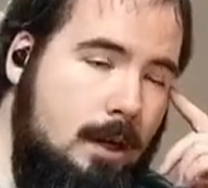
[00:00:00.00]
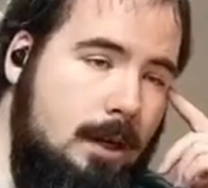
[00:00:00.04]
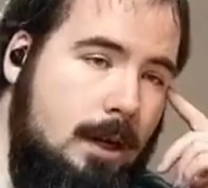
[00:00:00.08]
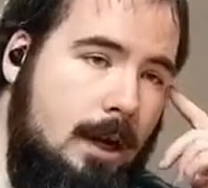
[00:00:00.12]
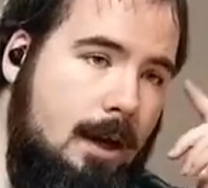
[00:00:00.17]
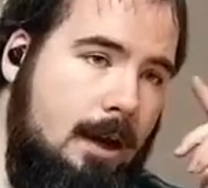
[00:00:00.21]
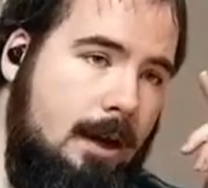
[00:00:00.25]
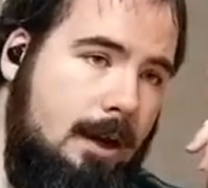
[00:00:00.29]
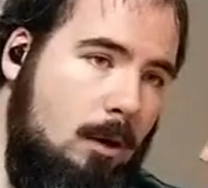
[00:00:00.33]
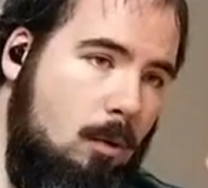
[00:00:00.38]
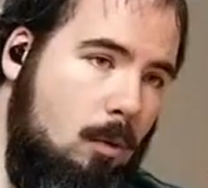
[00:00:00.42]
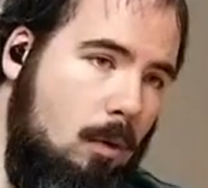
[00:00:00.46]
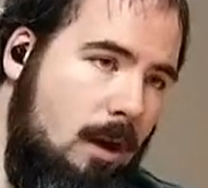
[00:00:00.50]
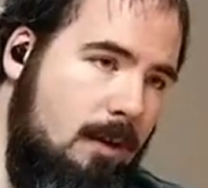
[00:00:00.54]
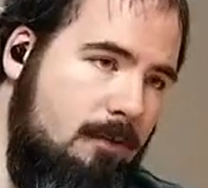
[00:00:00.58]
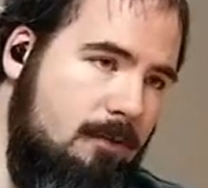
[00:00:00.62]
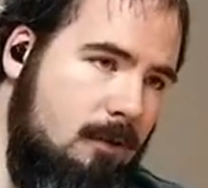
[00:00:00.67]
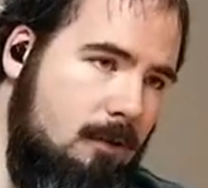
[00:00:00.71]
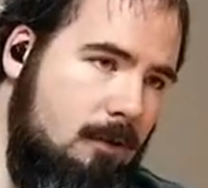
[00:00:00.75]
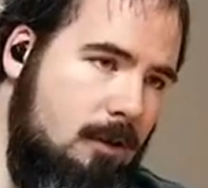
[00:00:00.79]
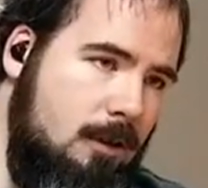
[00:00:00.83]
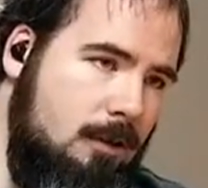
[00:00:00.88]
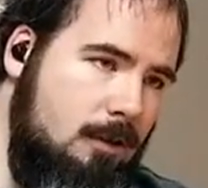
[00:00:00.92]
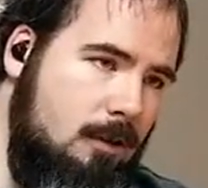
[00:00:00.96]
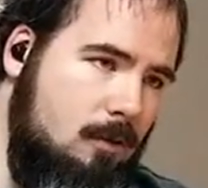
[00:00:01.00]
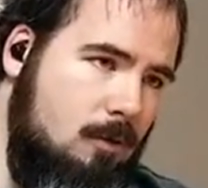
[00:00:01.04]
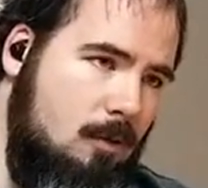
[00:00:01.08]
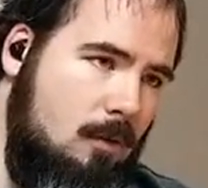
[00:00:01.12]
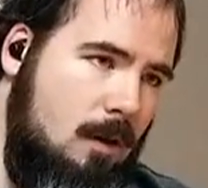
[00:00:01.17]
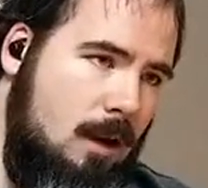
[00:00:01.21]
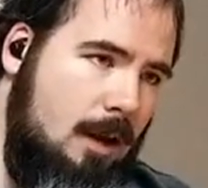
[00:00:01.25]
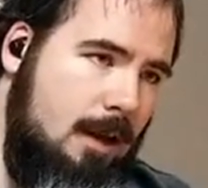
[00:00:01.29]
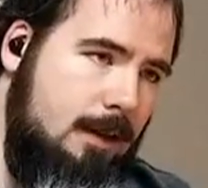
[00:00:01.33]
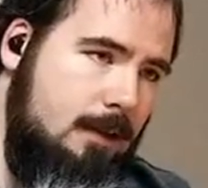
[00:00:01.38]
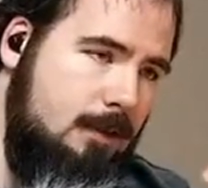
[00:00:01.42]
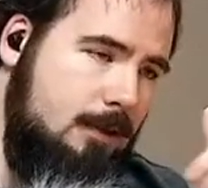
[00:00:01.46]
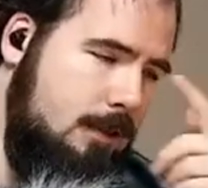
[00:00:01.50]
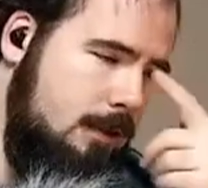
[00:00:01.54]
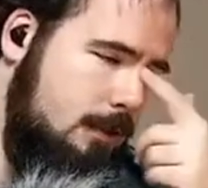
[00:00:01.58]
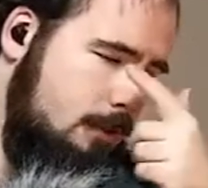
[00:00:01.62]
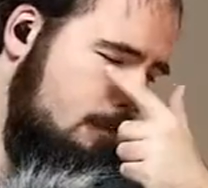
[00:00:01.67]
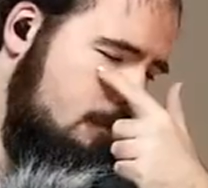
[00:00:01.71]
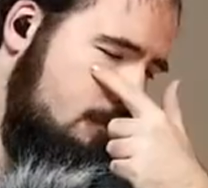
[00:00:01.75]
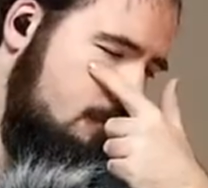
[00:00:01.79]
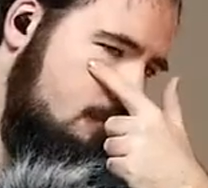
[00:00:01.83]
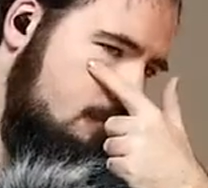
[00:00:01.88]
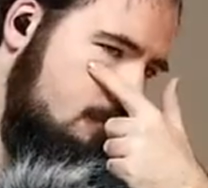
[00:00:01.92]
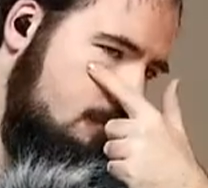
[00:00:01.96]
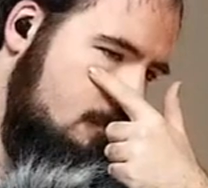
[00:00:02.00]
eye weathered on the horizon